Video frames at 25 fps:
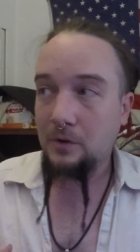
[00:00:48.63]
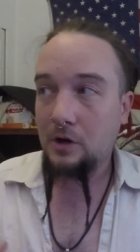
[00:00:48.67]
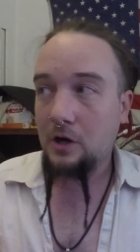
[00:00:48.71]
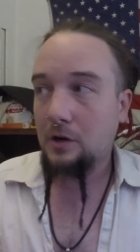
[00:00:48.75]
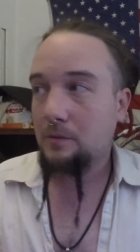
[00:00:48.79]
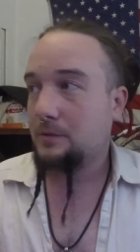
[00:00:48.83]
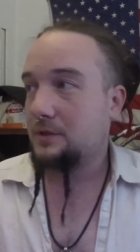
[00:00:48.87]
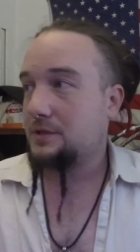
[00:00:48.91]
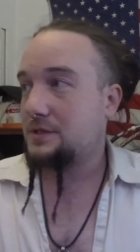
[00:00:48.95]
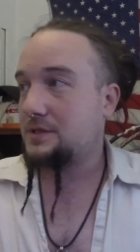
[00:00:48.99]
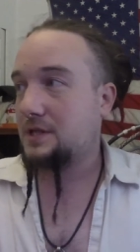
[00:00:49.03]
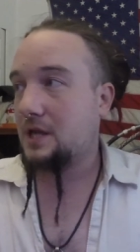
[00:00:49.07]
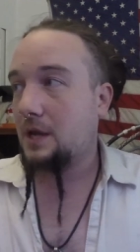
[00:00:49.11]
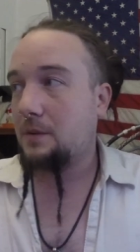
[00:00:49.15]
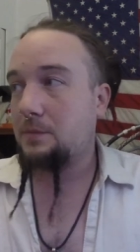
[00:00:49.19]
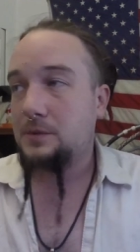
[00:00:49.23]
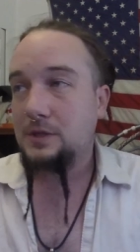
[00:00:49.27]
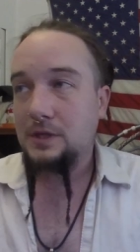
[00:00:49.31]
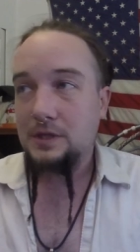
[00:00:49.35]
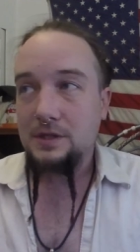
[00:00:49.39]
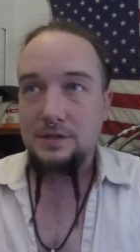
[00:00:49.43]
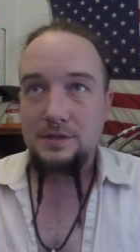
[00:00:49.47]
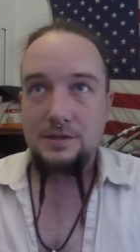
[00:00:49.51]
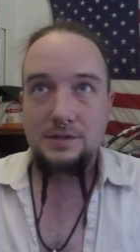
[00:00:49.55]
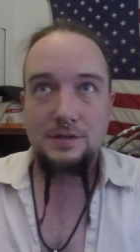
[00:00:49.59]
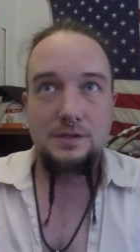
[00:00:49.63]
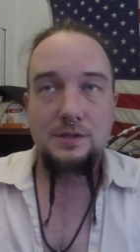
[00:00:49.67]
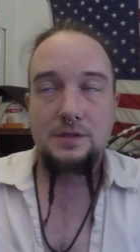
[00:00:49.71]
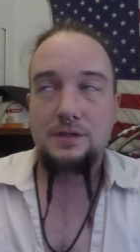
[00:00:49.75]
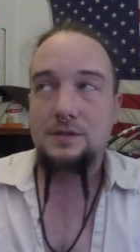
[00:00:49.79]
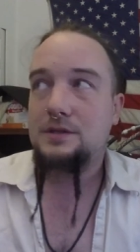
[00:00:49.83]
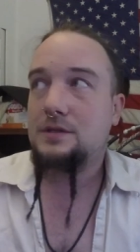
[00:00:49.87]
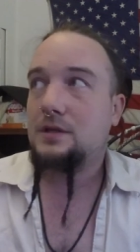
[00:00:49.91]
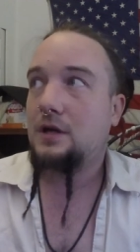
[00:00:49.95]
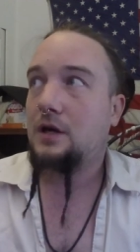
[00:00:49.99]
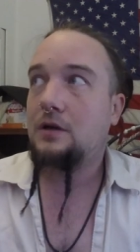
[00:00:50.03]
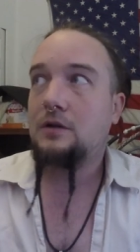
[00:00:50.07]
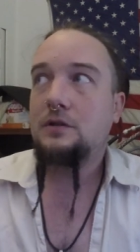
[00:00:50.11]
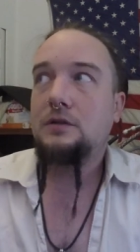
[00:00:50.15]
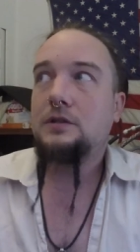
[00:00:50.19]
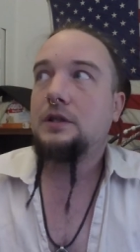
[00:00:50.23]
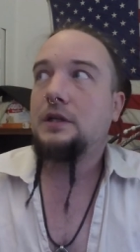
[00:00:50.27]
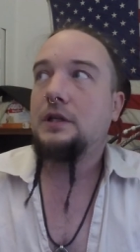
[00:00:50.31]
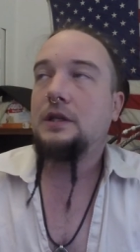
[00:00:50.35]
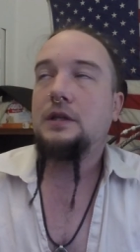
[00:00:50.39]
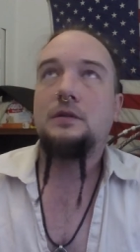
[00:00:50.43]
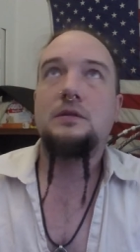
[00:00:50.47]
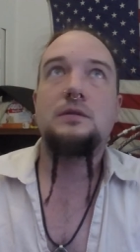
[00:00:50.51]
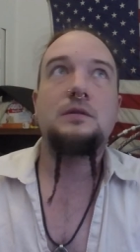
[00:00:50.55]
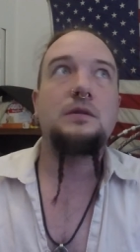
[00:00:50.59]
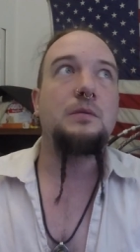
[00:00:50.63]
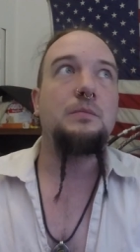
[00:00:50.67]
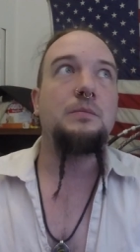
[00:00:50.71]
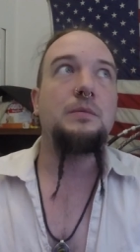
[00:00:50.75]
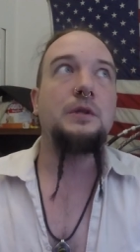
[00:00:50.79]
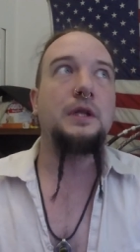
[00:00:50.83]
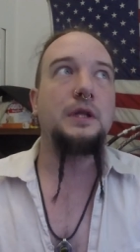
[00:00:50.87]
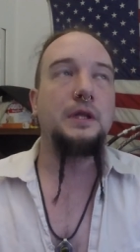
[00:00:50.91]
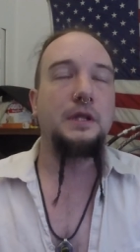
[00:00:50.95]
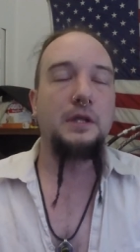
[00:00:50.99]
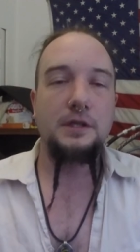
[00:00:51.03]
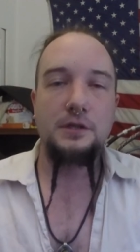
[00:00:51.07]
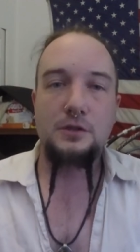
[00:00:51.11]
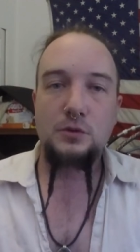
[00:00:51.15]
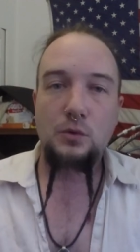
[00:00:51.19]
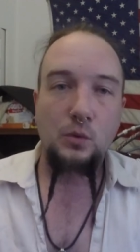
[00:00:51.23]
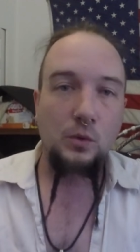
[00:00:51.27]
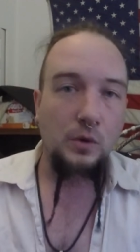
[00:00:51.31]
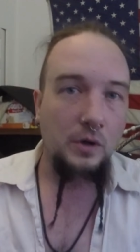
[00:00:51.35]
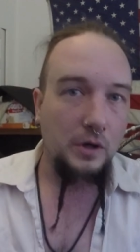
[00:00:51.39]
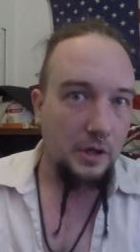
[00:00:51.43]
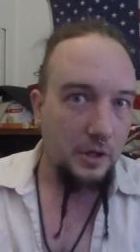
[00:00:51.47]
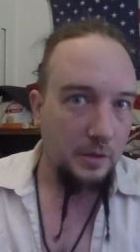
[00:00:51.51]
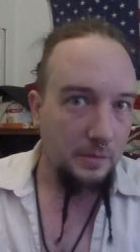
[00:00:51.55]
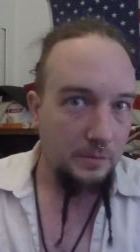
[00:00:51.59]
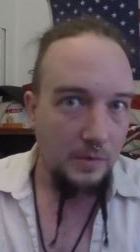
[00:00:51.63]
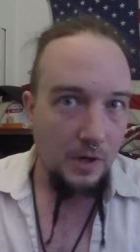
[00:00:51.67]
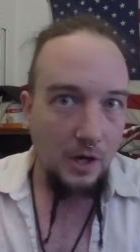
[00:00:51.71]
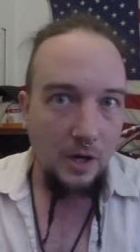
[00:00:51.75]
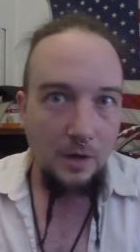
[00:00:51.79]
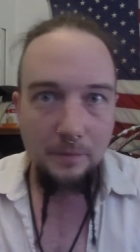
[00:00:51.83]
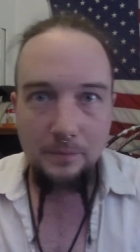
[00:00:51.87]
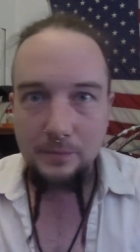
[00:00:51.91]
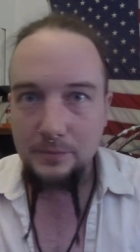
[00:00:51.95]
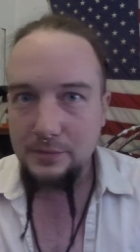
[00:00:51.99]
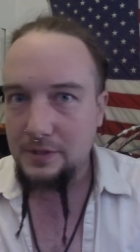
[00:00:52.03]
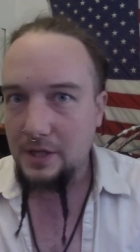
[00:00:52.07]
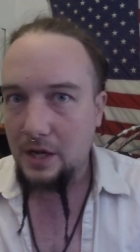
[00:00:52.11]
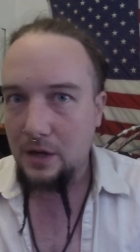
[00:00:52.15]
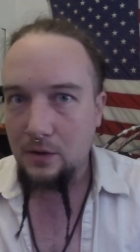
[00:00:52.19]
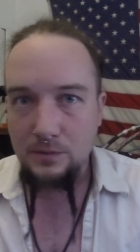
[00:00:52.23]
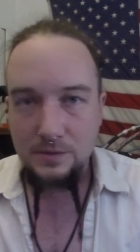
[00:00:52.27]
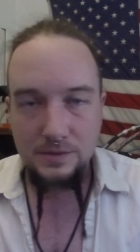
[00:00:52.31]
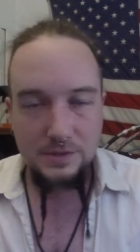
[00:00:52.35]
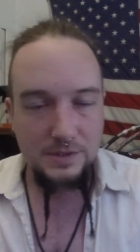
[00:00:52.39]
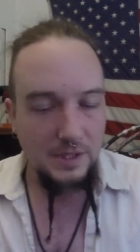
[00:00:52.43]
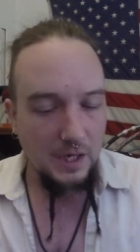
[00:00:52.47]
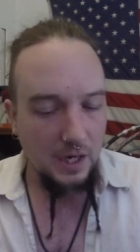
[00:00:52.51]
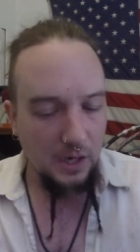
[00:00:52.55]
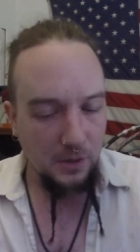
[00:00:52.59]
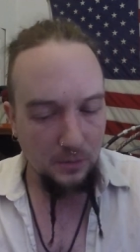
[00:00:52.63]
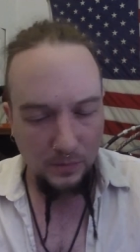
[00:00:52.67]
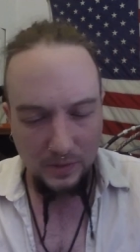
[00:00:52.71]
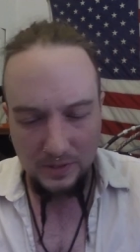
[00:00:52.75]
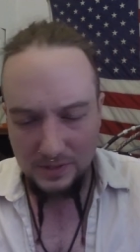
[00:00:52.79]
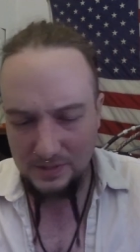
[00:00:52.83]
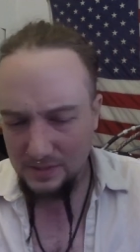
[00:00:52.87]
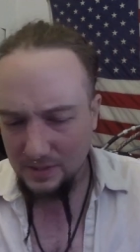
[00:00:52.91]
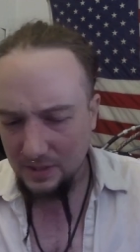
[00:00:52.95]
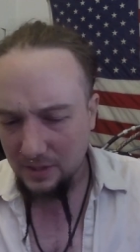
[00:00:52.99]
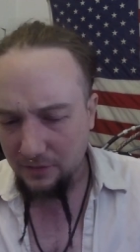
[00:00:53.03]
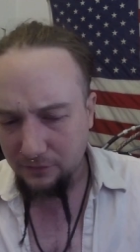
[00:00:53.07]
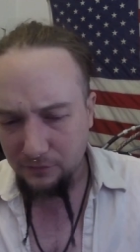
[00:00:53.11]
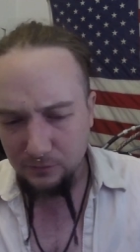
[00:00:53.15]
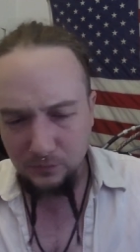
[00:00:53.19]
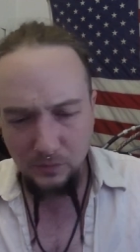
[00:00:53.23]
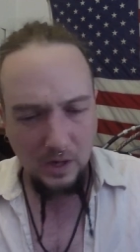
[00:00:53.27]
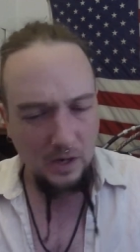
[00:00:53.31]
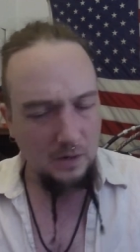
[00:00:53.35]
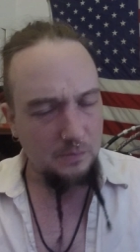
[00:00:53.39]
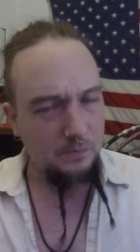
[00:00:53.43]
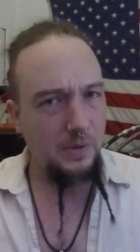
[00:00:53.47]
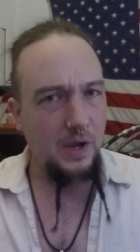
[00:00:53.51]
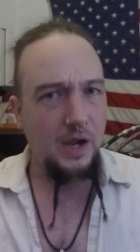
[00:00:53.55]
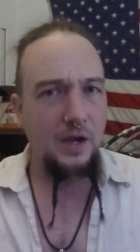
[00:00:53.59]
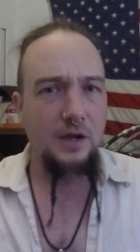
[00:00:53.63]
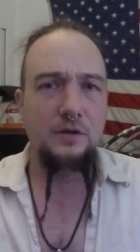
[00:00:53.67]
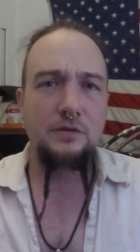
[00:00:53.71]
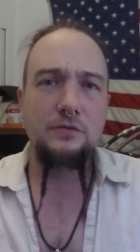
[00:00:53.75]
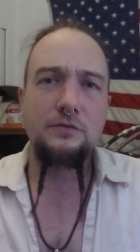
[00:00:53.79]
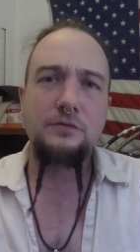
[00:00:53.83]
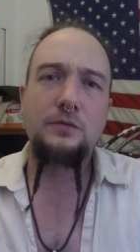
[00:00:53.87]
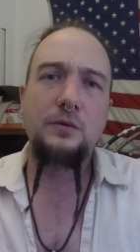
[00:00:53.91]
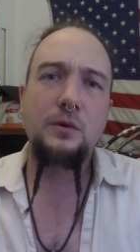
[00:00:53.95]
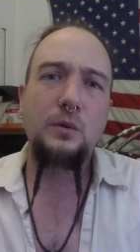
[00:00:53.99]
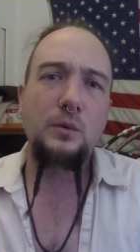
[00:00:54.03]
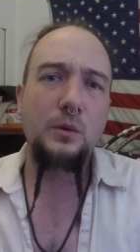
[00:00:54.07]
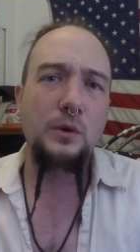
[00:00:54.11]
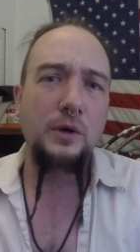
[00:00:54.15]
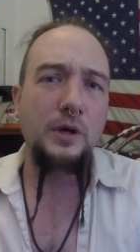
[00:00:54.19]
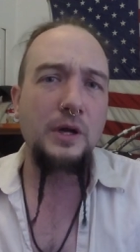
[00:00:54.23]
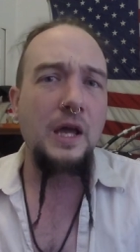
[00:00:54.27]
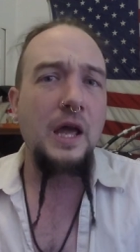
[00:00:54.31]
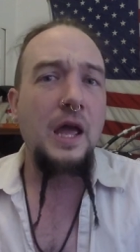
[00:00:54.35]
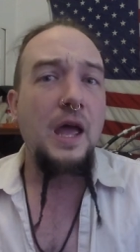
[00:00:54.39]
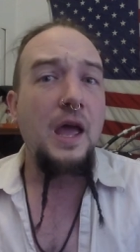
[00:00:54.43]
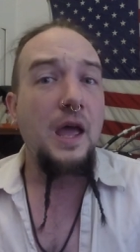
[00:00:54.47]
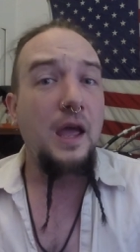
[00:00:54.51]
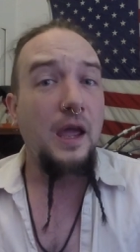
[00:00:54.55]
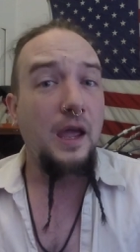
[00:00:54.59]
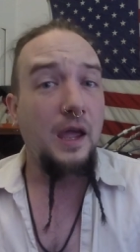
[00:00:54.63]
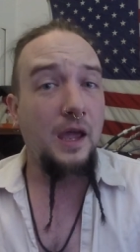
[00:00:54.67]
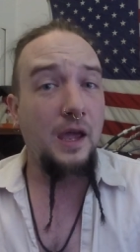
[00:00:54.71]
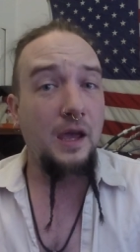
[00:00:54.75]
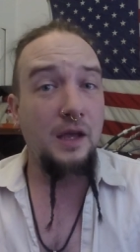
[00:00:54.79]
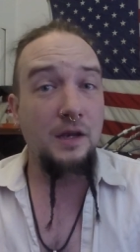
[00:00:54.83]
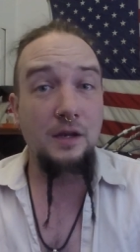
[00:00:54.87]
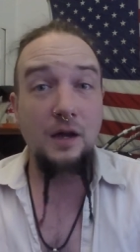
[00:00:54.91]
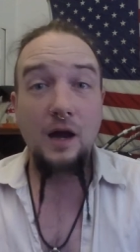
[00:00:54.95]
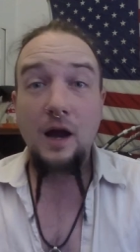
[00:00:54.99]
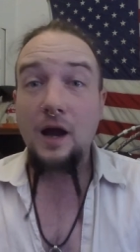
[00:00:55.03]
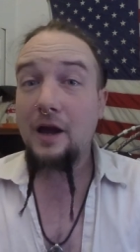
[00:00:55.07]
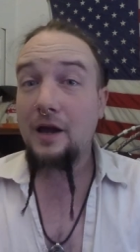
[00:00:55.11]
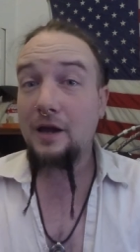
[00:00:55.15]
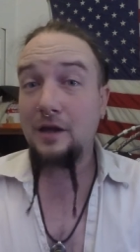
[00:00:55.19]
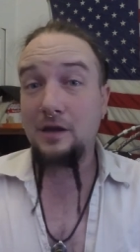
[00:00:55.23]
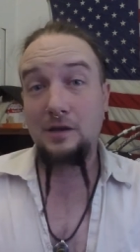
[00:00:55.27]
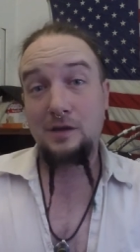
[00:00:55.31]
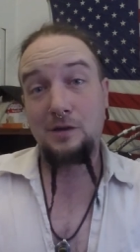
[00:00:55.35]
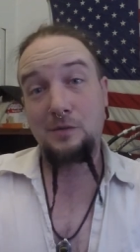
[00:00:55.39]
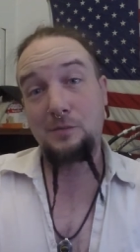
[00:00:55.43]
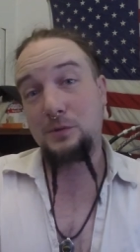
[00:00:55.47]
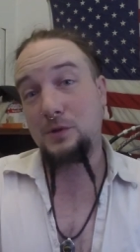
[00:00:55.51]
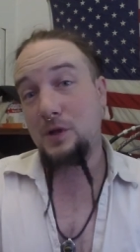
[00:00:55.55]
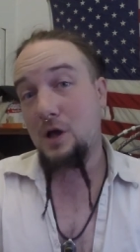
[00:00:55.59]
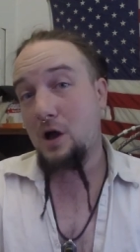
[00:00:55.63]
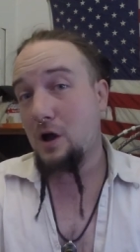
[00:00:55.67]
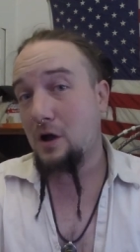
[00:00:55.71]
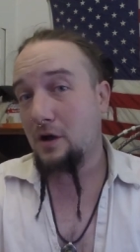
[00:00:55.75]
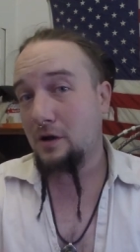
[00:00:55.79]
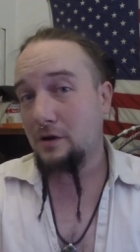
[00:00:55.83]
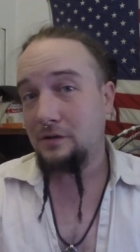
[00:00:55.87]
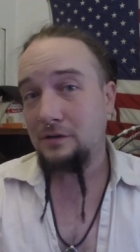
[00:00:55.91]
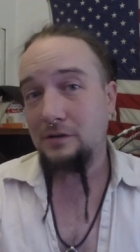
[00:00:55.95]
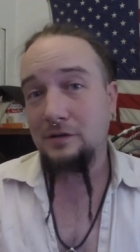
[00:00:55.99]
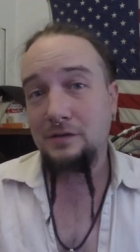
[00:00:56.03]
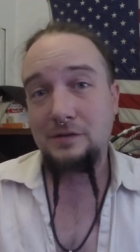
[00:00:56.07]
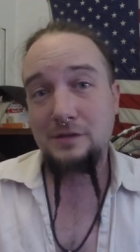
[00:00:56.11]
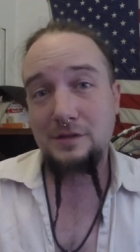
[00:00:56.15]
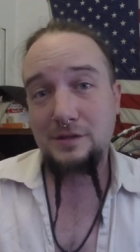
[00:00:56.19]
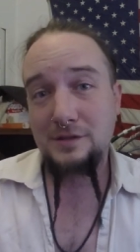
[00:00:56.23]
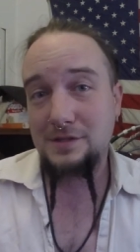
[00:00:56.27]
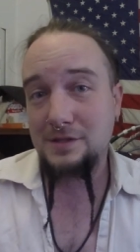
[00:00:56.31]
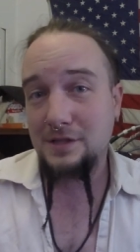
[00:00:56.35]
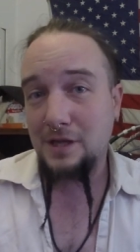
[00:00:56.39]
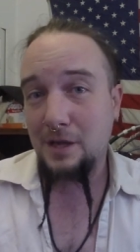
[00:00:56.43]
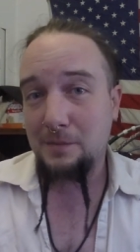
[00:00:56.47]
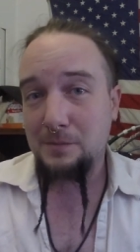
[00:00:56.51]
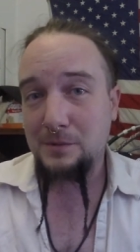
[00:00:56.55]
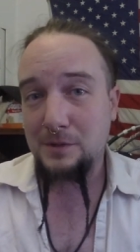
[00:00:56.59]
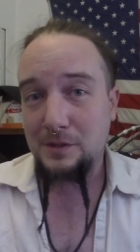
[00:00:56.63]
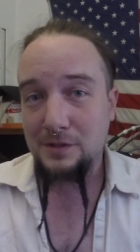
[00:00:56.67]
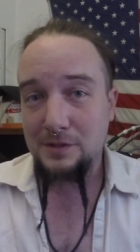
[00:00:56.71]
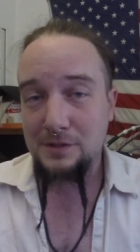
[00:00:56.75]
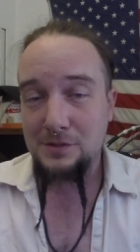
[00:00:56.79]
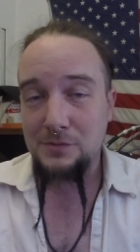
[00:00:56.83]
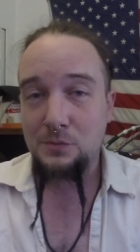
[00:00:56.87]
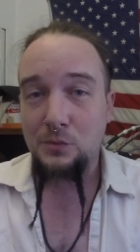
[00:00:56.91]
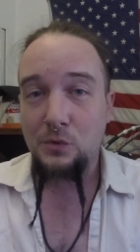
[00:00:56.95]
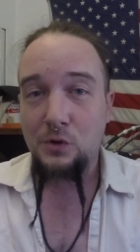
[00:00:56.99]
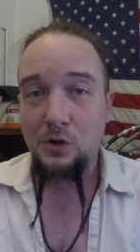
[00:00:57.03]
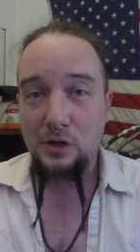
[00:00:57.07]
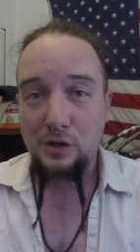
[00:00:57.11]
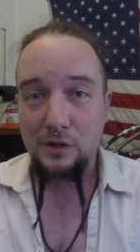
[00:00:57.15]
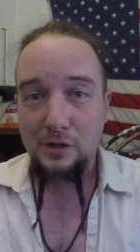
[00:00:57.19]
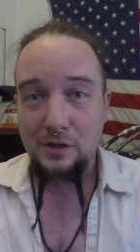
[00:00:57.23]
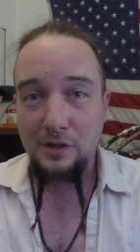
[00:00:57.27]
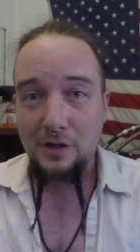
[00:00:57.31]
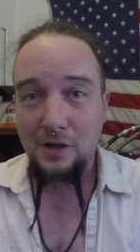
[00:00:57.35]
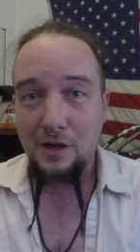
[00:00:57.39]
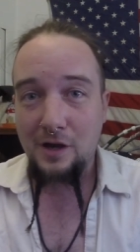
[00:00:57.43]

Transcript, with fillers: Armored Skeptic has just utterly, completely torn him up, down, sideways, left, right, back, and forward, and I applaud the Skeptic's work.